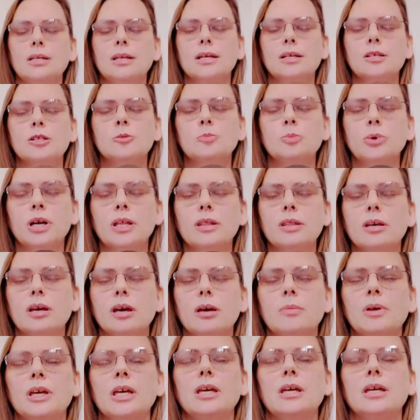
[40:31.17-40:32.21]
Next breath
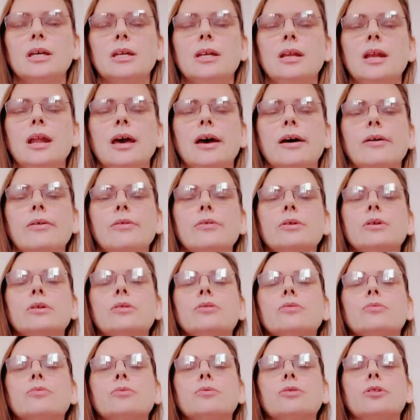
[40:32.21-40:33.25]
coming in now and
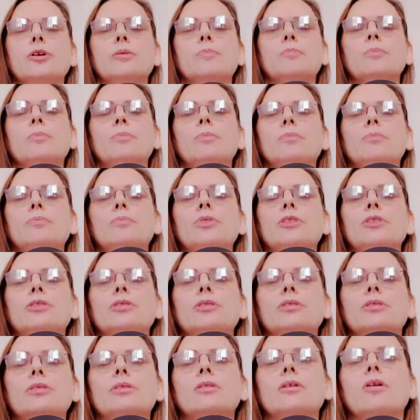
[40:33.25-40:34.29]
through the
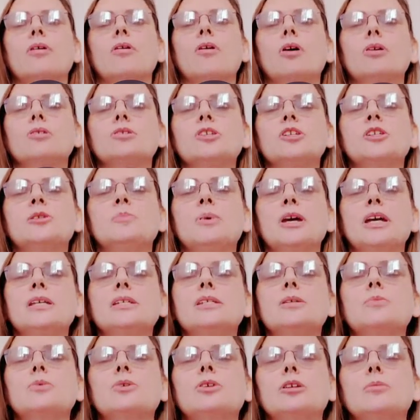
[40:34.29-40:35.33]
heart
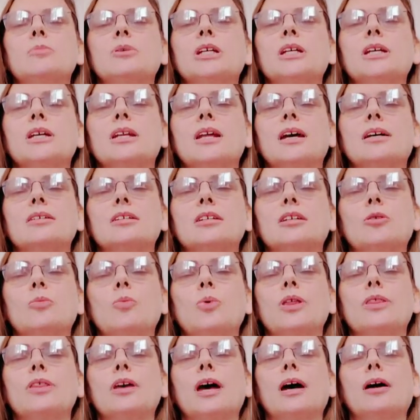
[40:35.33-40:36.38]
space. We're going to be connecting
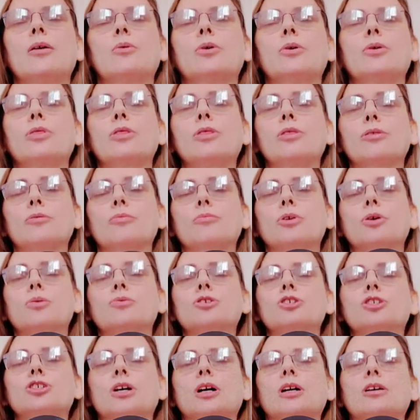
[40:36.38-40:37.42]
with our throat
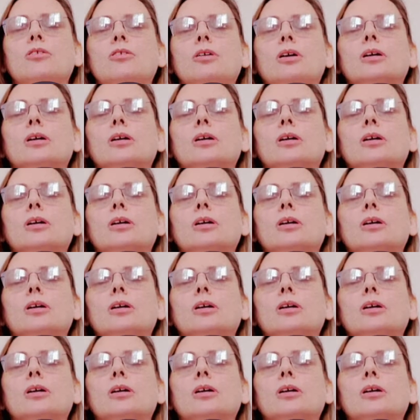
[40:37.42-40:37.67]
chakra.